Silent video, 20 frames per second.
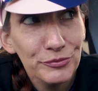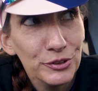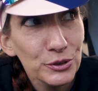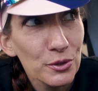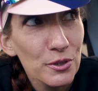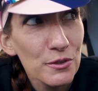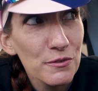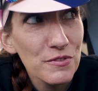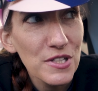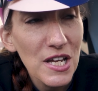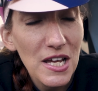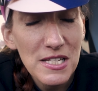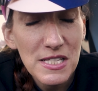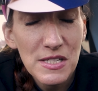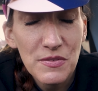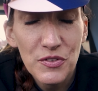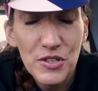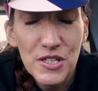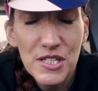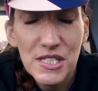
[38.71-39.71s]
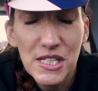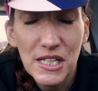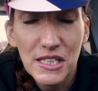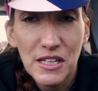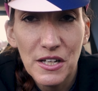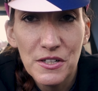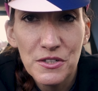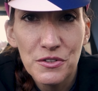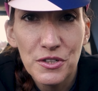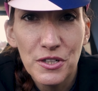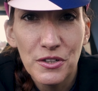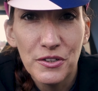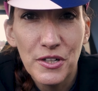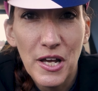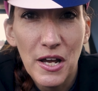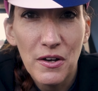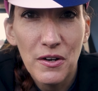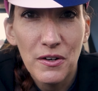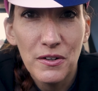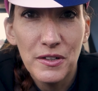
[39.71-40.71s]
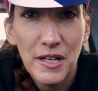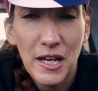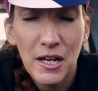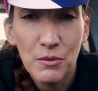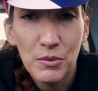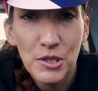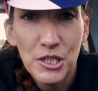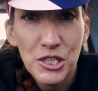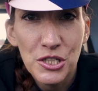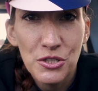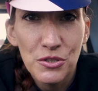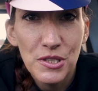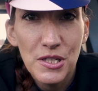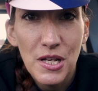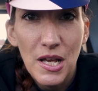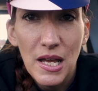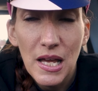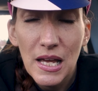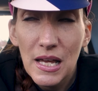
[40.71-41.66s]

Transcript: sort of test for the 600 on how we should